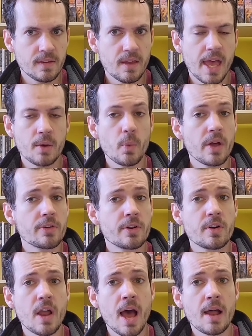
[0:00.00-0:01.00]
and whether or
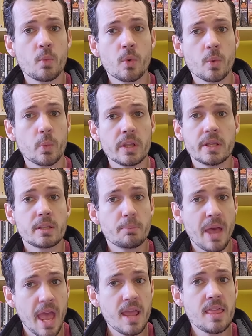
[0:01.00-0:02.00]
not we're willing to
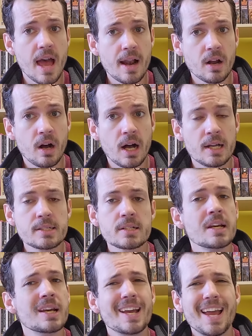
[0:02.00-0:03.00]
pay that cost.
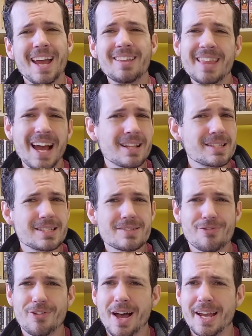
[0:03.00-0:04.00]
And that's
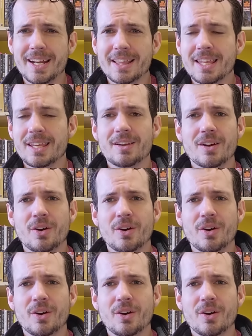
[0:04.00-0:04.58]
fine. I think,